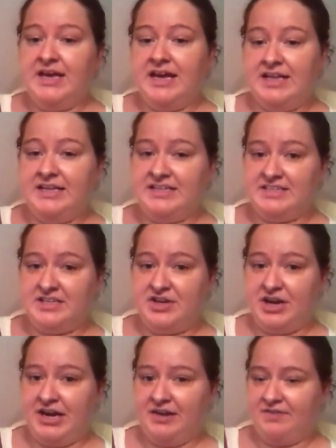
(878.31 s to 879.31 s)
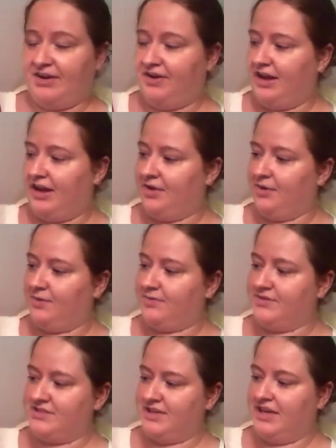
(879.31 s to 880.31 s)
And that's how you're going to figure it out. You
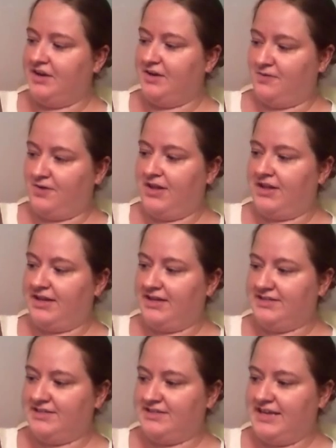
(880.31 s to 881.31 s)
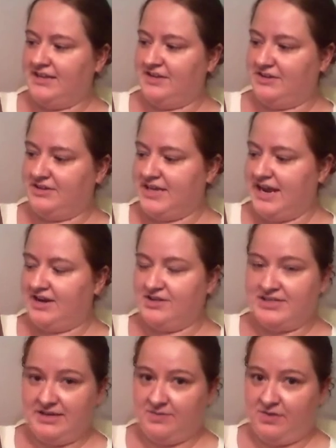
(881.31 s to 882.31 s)
always look at your front lines, take their entire
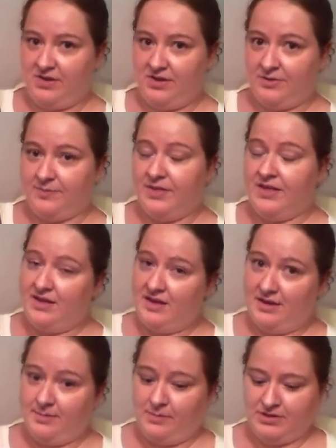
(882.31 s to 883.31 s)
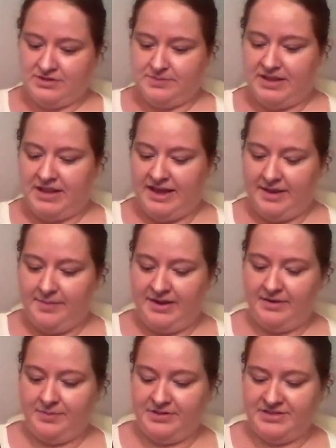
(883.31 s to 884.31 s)
team volume, and multiply it by
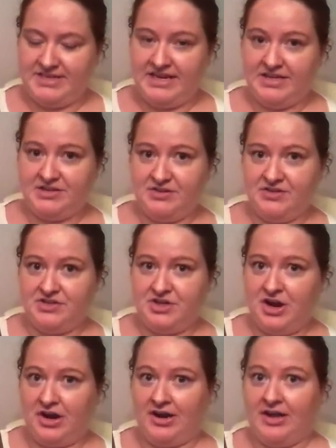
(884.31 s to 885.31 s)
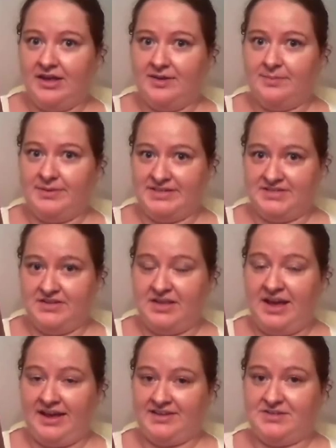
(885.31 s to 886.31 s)
the percentage on the chart based on the
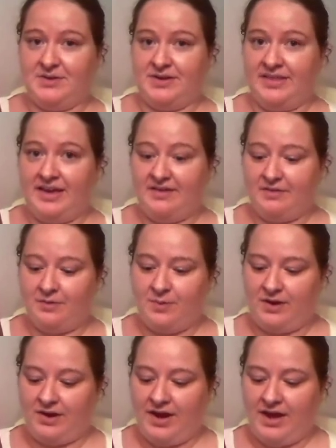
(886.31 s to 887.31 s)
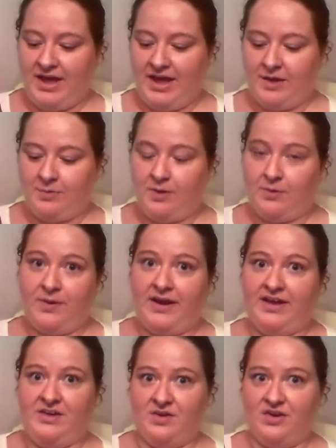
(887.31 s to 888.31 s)
highest rank they ever were and what
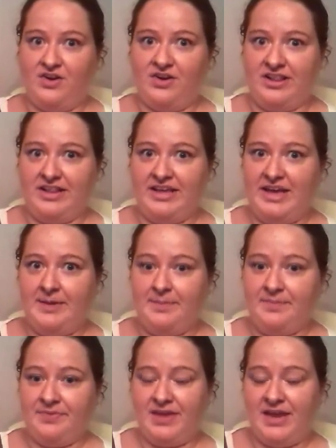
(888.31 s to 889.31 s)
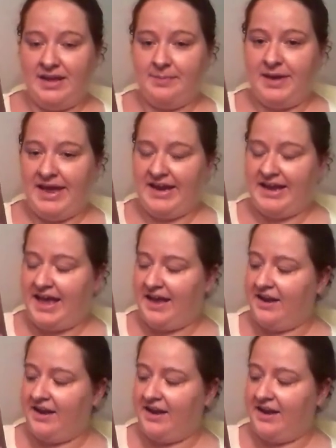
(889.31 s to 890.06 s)
rank you're currently getting paid at.